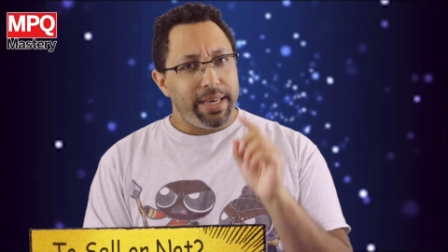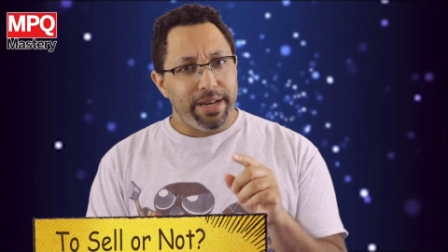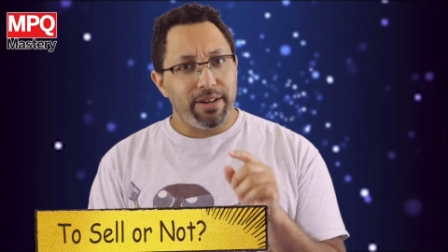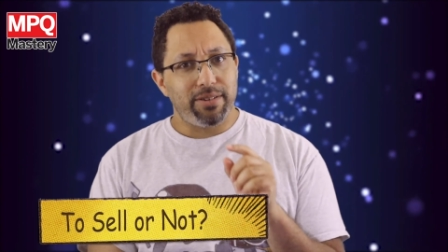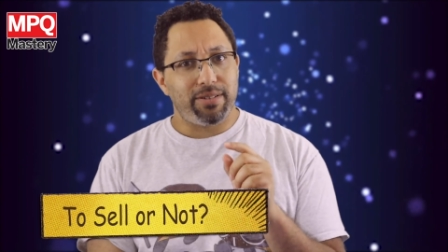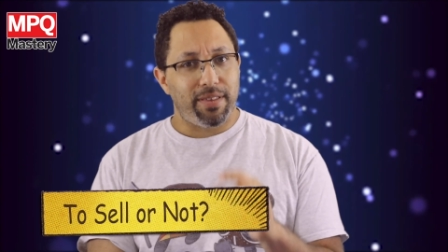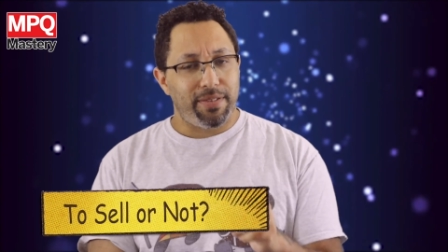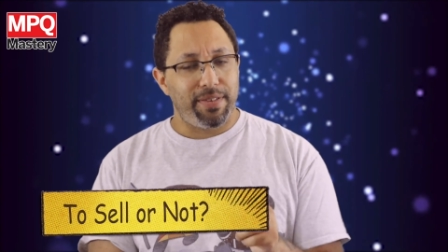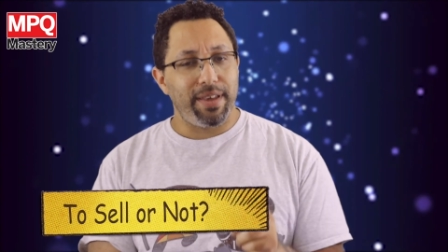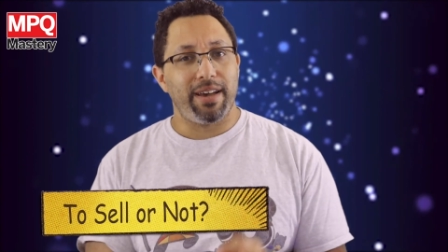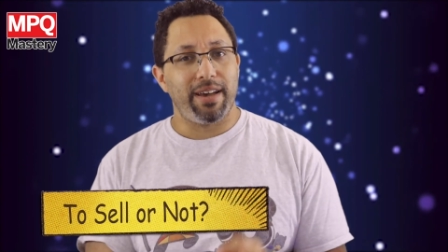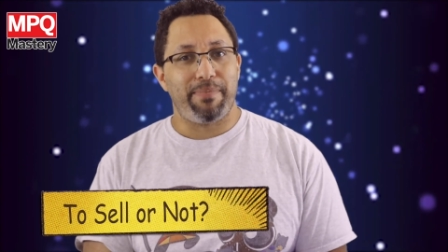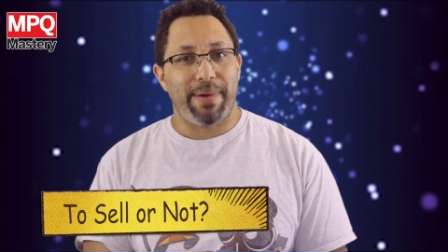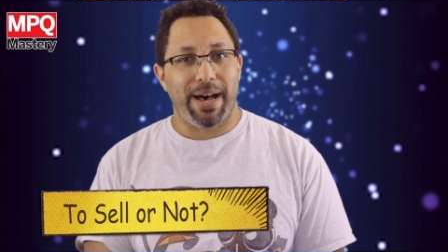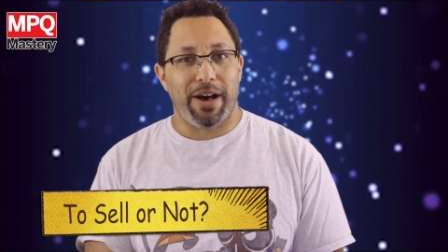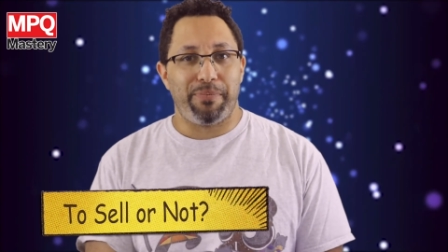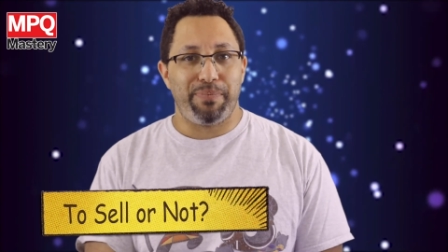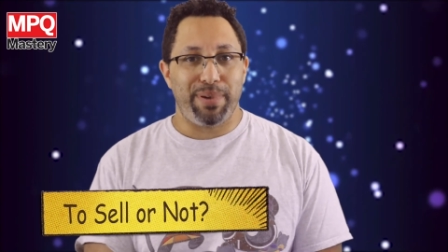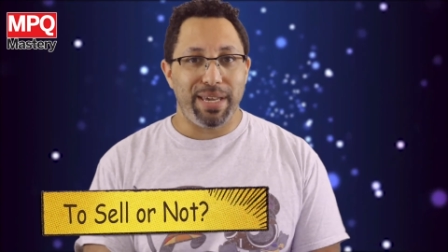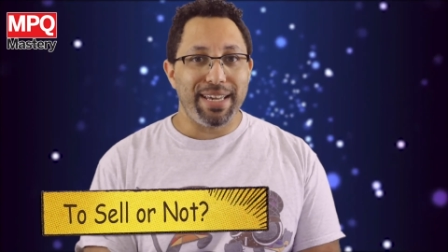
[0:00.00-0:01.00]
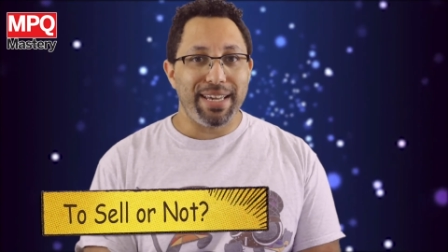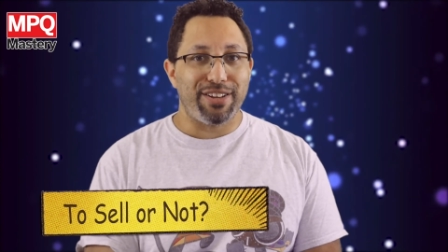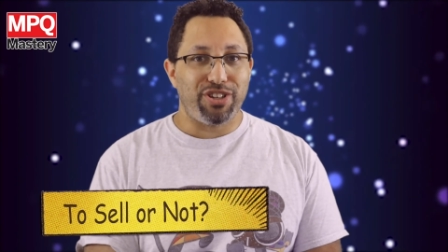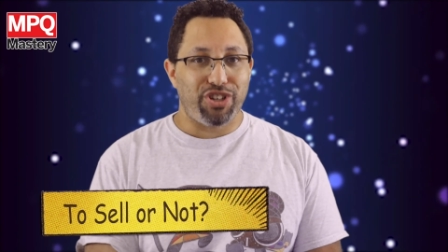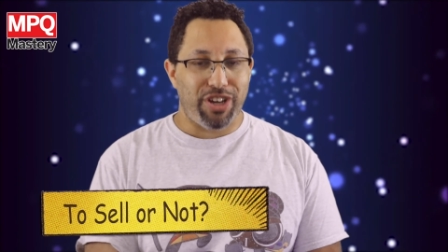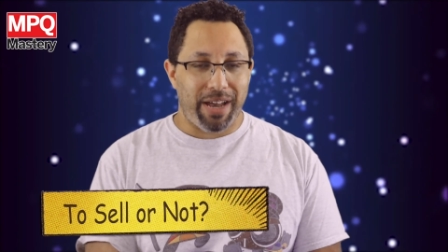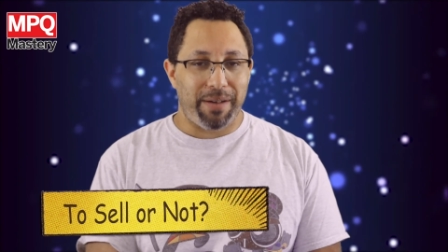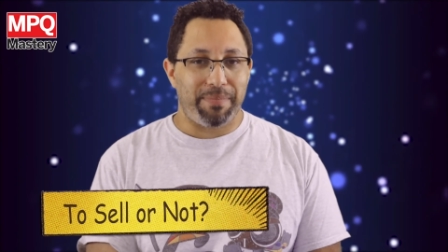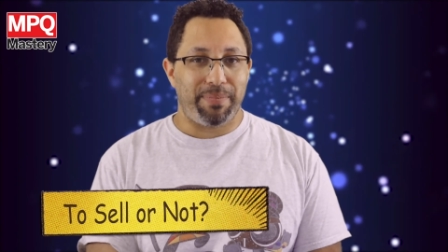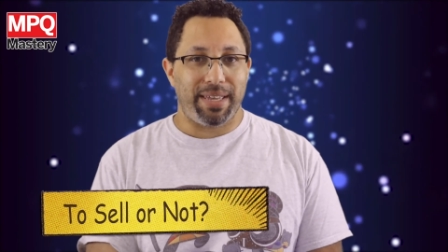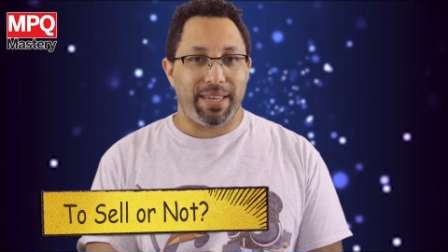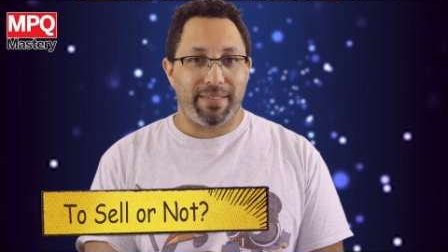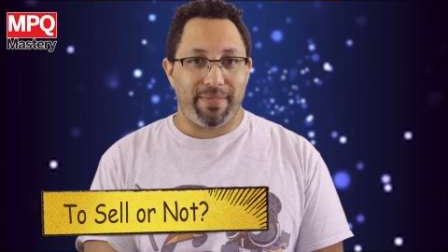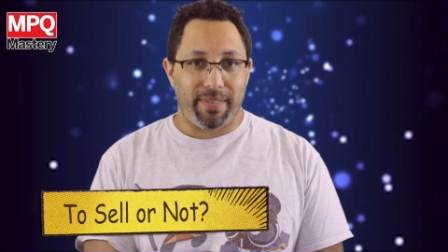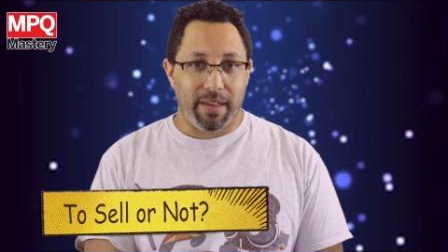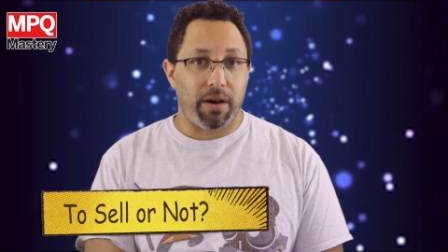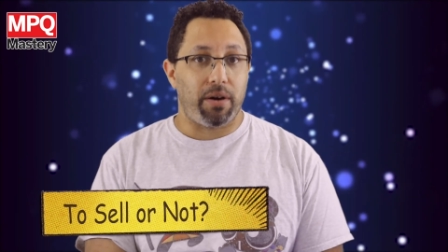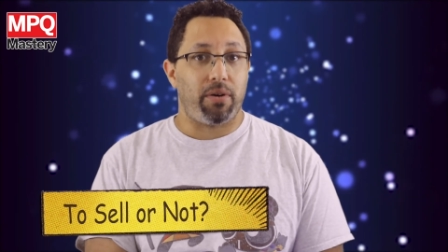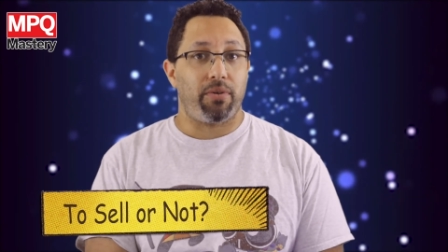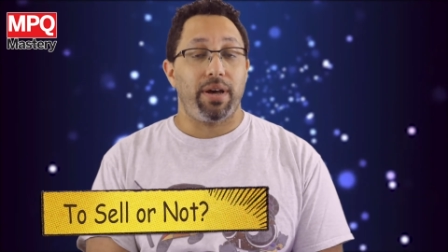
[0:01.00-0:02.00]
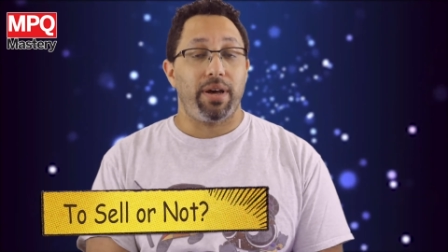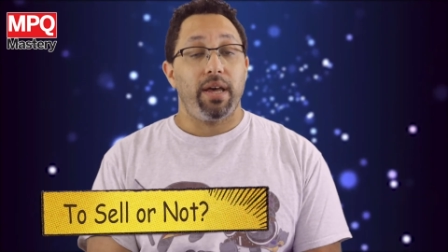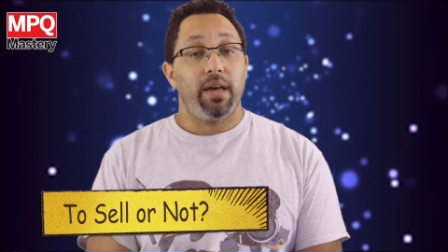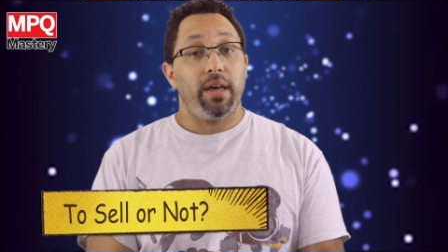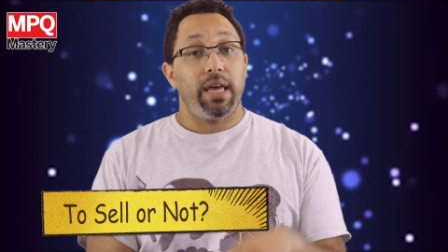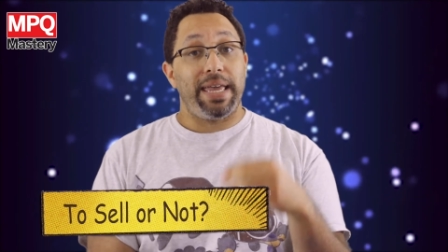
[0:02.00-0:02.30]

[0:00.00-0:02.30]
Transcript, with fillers: Here's the thing about being a champion though.